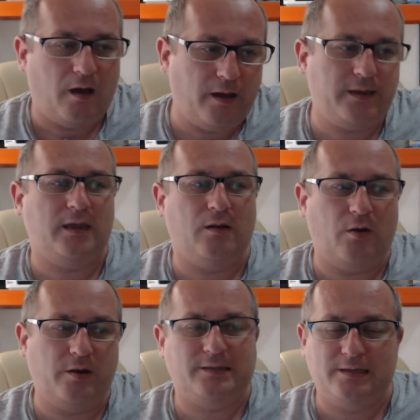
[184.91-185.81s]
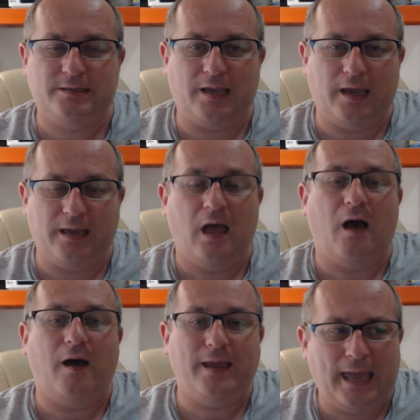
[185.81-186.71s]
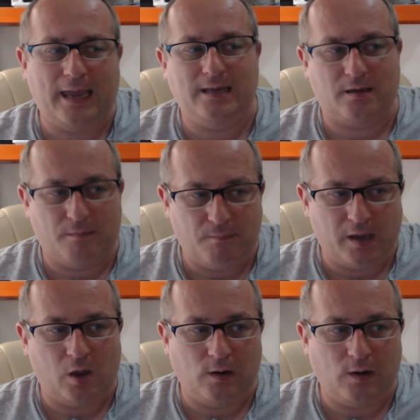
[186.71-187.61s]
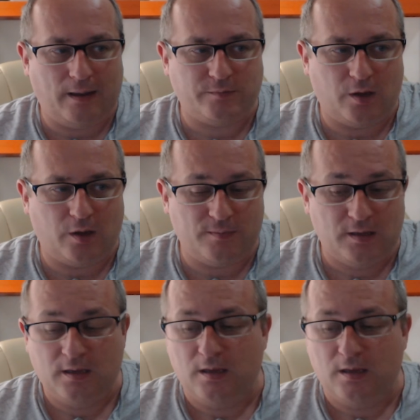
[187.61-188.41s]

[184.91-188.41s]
I can honestly say I hate my own laptop.